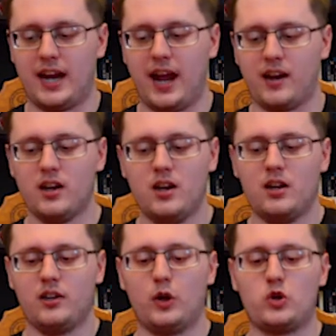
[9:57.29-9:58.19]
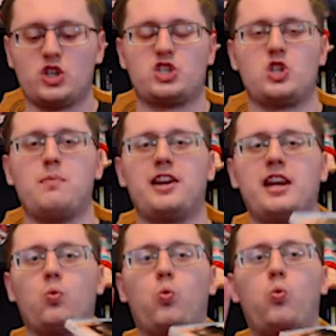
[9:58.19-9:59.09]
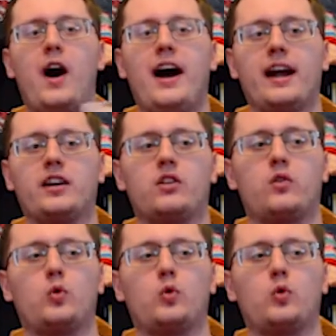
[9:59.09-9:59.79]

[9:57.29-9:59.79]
and there are just so many wide,